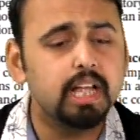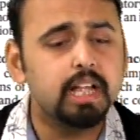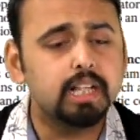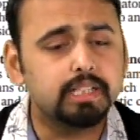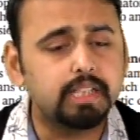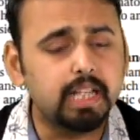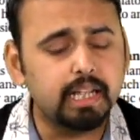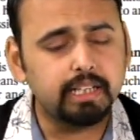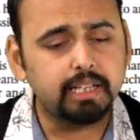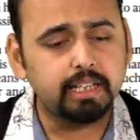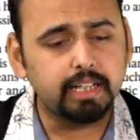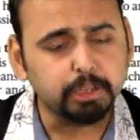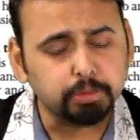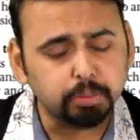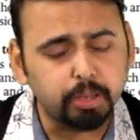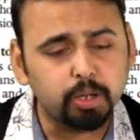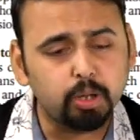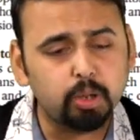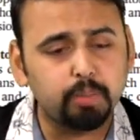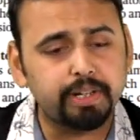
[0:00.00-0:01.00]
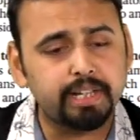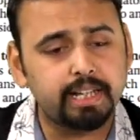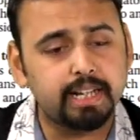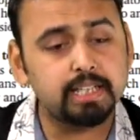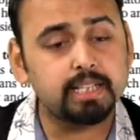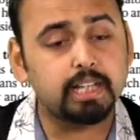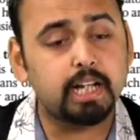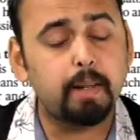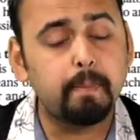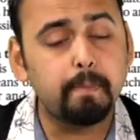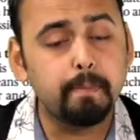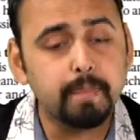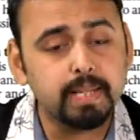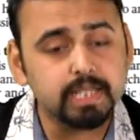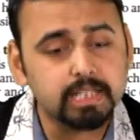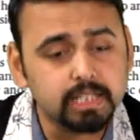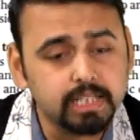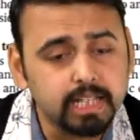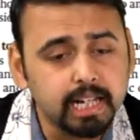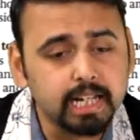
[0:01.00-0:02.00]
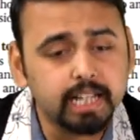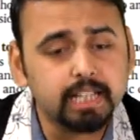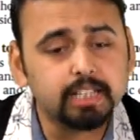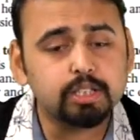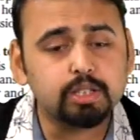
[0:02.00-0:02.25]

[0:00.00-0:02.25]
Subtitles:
Then the next point over here is a misleading